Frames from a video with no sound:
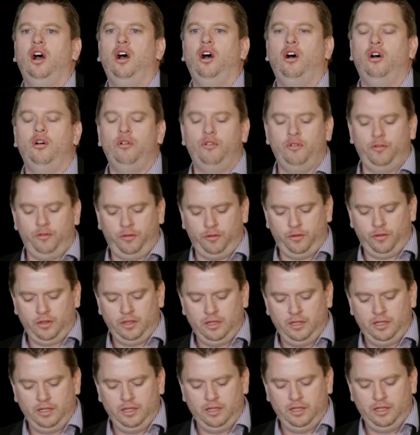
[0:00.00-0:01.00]
of
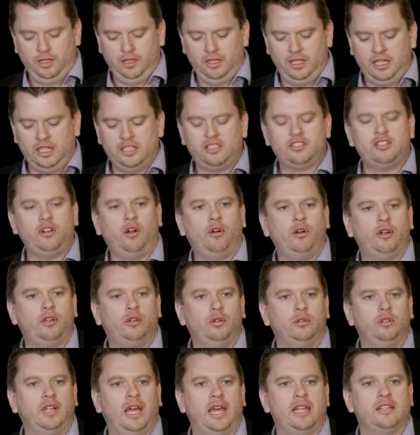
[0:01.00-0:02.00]
the
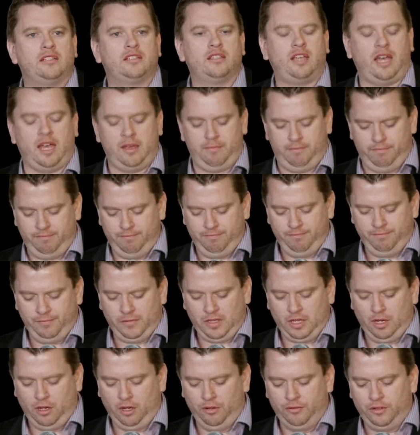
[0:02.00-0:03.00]
historical landscape
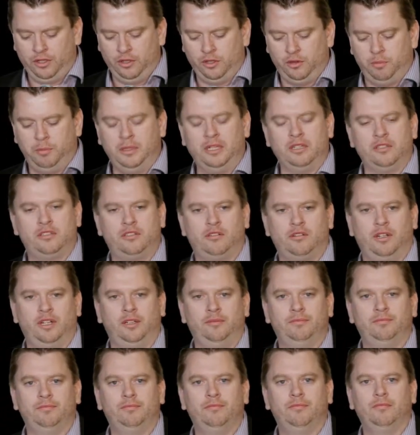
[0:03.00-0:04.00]
of youth ministry,